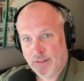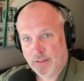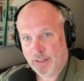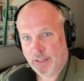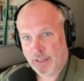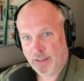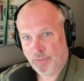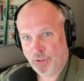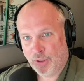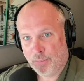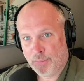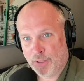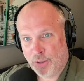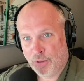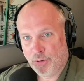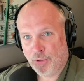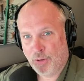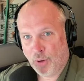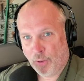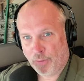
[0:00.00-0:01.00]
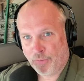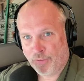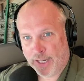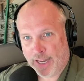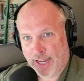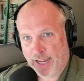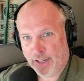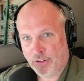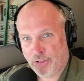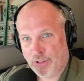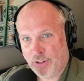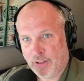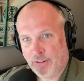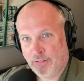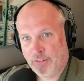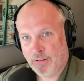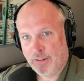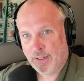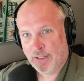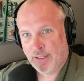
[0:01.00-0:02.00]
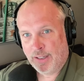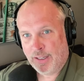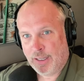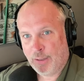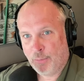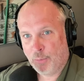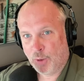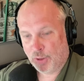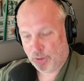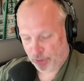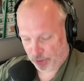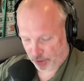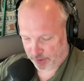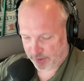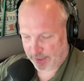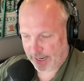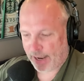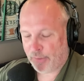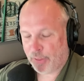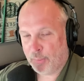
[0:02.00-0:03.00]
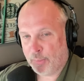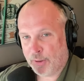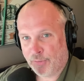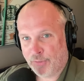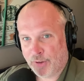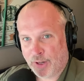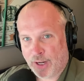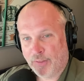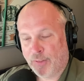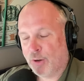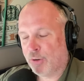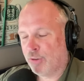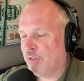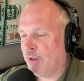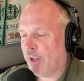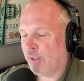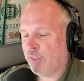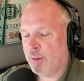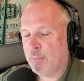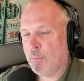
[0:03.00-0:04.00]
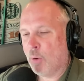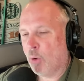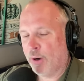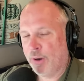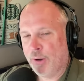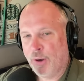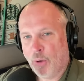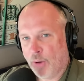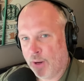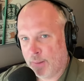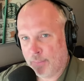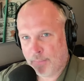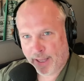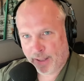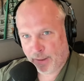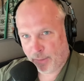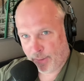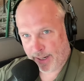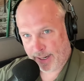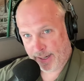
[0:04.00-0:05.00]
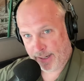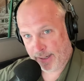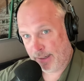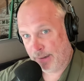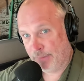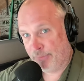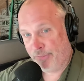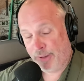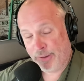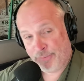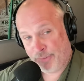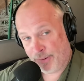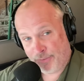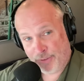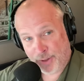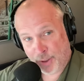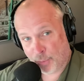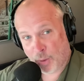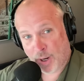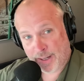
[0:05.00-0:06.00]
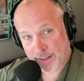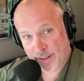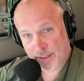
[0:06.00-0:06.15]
gives him a new notification he will look down the middle of cut. There's nothing more annoying, by the way. If if, if you're one of